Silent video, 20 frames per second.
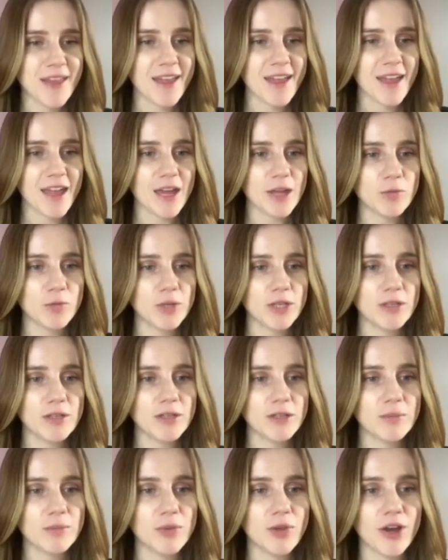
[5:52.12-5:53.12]
And we're
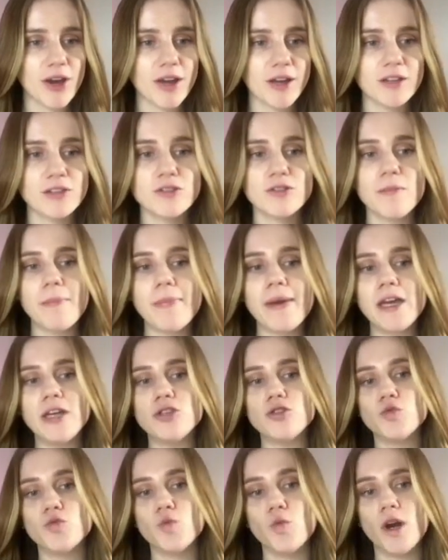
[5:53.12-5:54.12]
going to apply it to
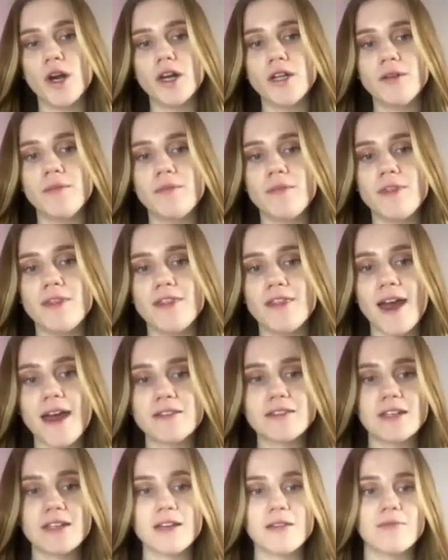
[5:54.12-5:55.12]
page 1. That's it.